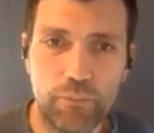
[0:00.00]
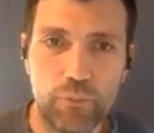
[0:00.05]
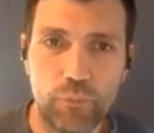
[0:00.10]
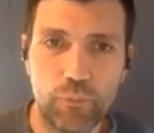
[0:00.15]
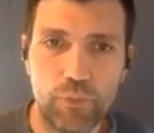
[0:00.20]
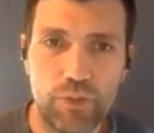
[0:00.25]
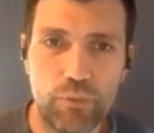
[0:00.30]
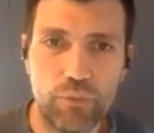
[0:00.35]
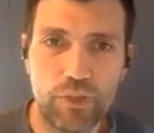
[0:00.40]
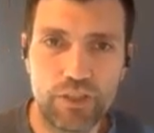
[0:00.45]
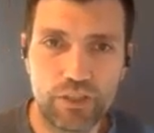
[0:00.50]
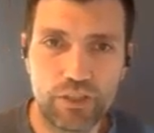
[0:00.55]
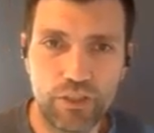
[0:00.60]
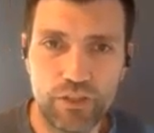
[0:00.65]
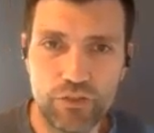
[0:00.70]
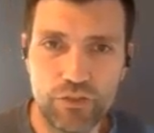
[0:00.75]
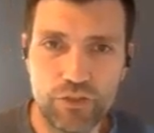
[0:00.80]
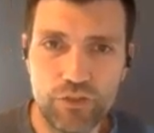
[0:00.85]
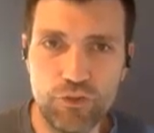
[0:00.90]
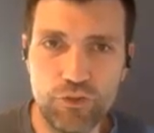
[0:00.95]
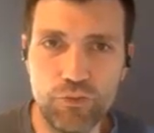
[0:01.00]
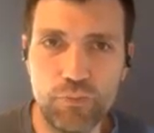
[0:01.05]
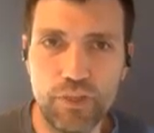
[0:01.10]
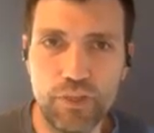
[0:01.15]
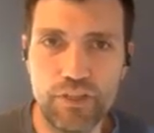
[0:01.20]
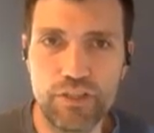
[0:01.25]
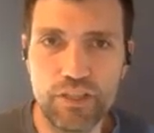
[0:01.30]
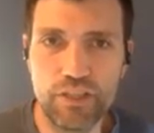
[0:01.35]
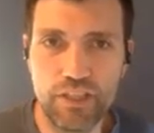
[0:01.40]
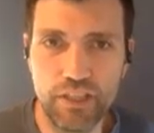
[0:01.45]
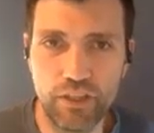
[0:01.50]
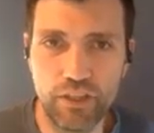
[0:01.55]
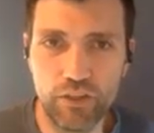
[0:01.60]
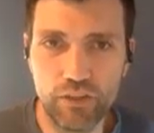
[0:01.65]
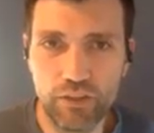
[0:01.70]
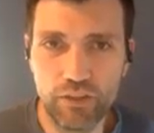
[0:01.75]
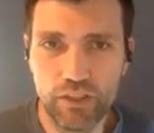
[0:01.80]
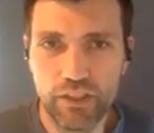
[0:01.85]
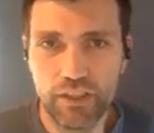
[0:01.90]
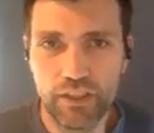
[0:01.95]
We want to consume
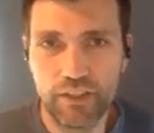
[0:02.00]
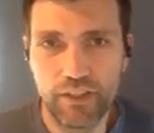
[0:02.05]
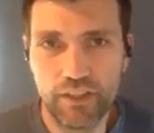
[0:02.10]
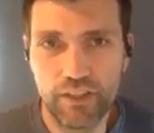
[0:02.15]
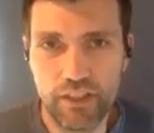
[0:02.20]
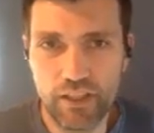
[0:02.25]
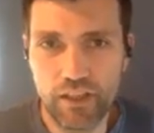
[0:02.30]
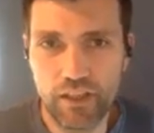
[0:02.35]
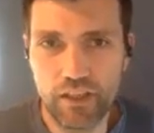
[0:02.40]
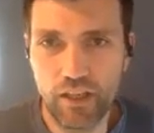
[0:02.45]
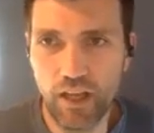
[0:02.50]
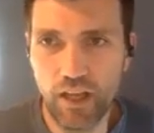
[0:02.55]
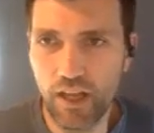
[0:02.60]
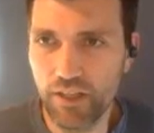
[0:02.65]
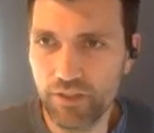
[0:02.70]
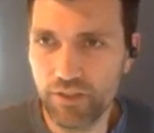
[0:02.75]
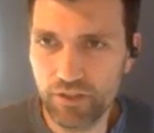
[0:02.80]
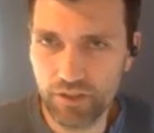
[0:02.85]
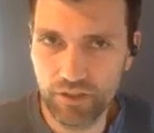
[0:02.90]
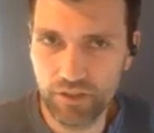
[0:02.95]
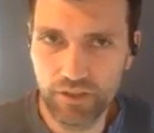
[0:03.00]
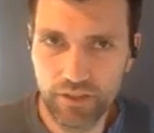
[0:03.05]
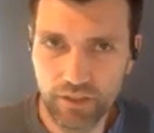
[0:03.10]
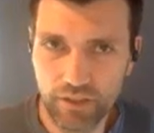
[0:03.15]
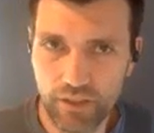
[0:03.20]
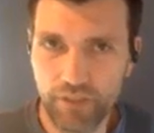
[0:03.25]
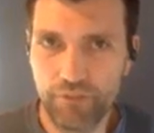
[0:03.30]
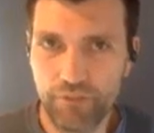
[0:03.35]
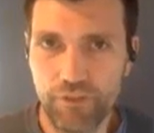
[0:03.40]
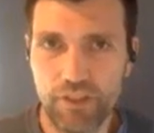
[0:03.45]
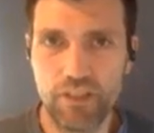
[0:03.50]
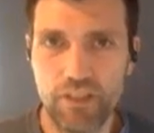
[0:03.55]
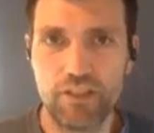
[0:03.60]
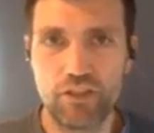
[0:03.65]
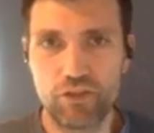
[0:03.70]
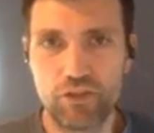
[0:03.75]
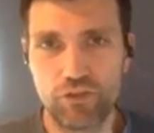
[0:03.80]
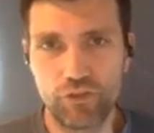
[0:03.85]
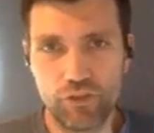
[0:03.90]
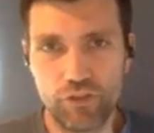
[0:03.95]
until the cost of the
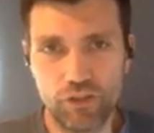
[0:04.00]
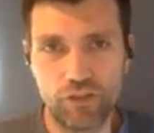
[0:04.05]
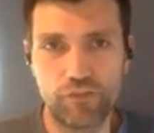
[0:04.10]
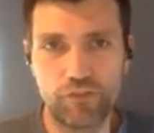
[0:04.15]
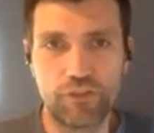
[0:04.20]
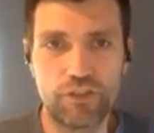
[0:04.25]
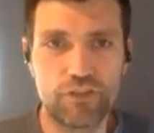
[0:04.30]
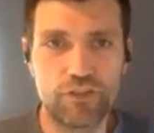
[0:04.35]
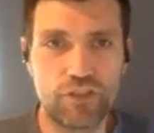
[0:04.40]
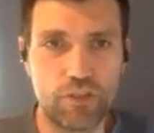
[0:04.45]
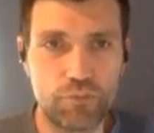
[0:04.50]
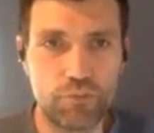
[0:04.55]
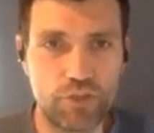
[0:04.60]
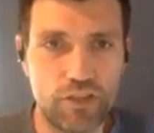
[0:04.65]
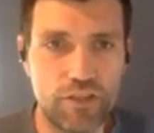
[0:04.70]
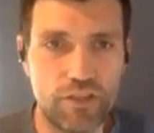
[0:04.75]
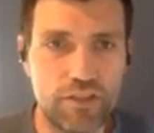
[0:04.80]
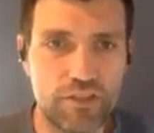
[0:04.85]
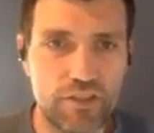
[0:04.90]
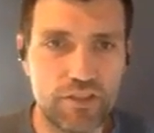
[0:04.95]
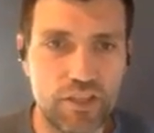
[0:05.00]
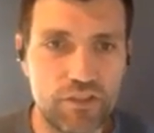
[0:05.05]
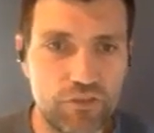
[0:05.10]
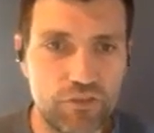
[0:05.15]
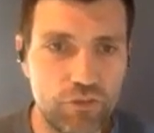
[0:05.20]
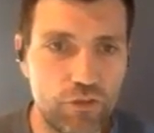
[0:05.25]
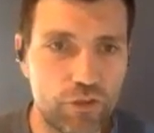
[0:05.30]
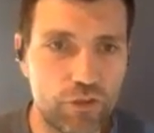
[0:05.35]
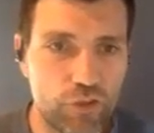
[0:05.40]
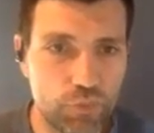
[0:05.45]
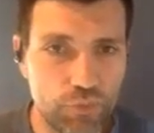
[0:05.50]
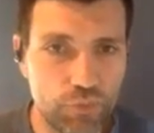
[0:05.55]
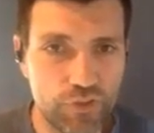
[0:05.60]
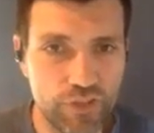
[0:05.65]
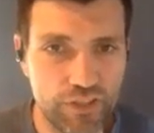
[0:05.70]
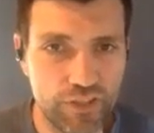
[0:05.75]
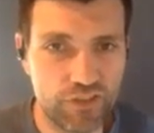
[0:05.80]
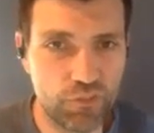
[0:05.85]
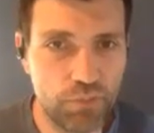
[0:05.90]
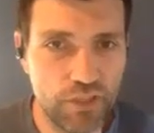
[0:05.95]
additional unit of consumption, in this case $2 per
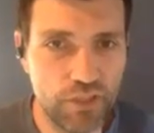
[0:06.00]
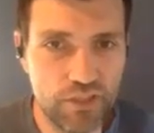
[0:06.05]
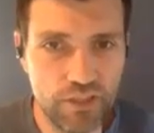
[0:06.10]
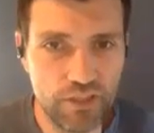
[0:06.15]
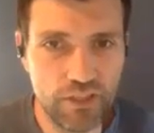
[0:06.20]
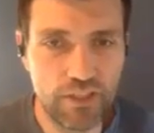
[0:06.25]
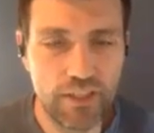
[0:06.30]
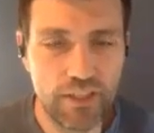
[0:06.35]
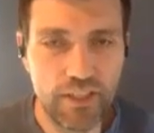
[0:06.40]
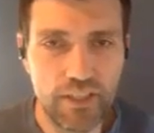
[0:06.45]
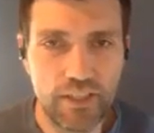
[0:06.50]
slice of pizza,